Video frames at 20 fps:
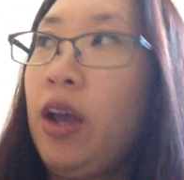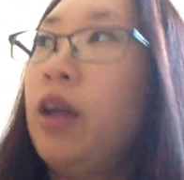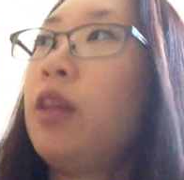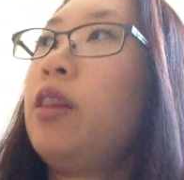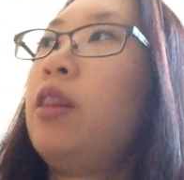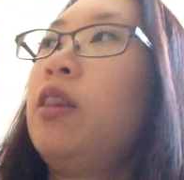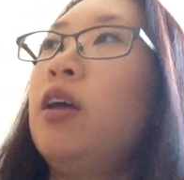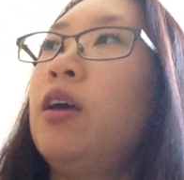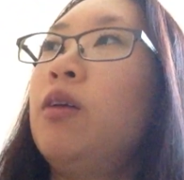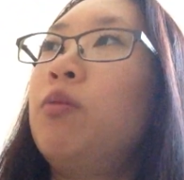
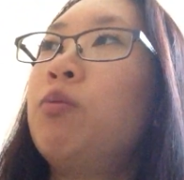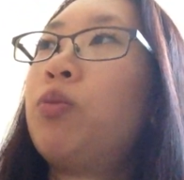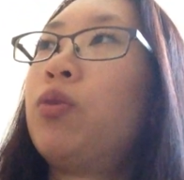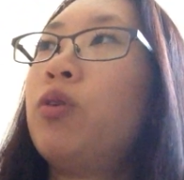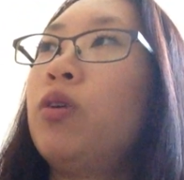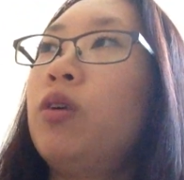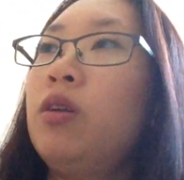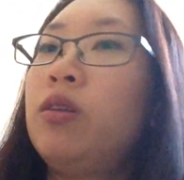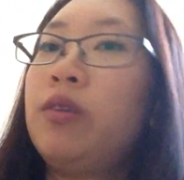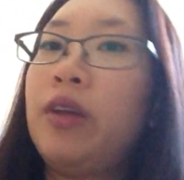and then
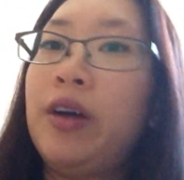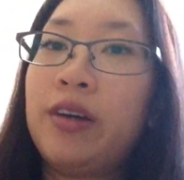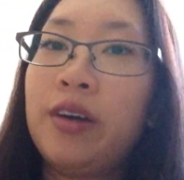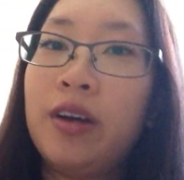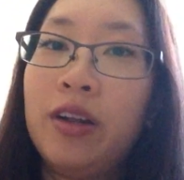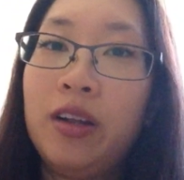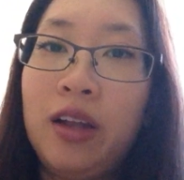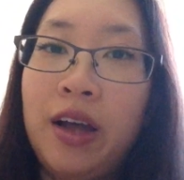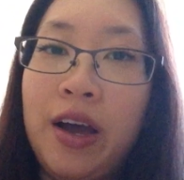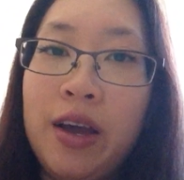put like
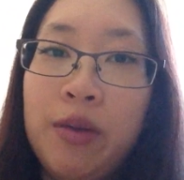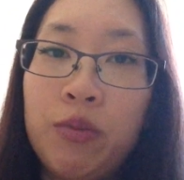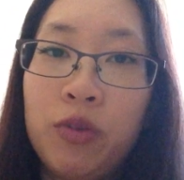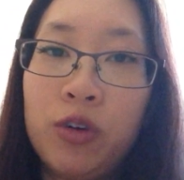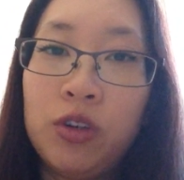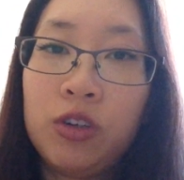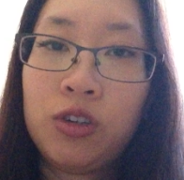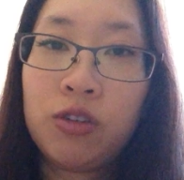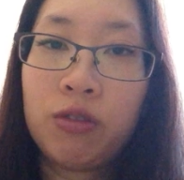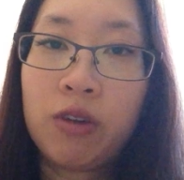a light
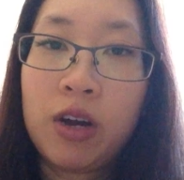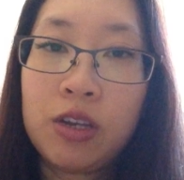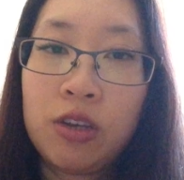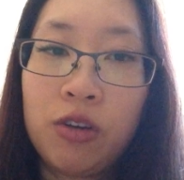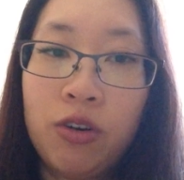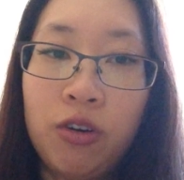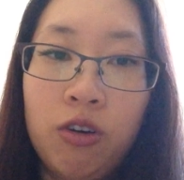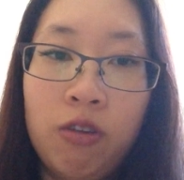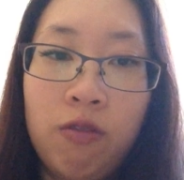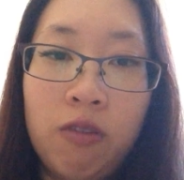
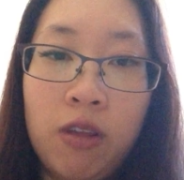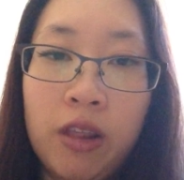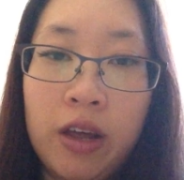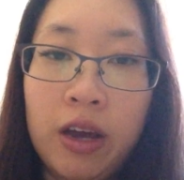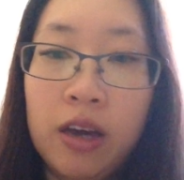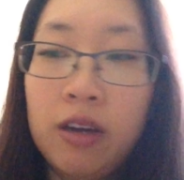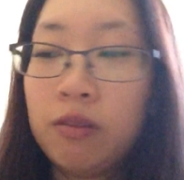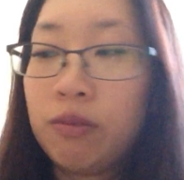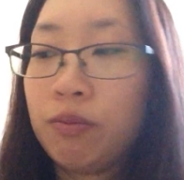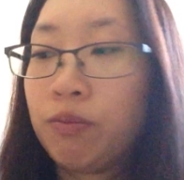moisturizer over
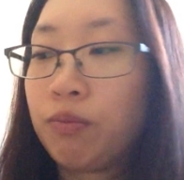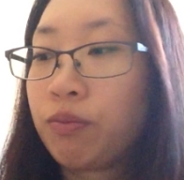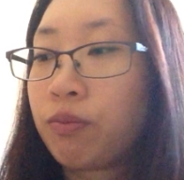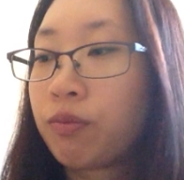that.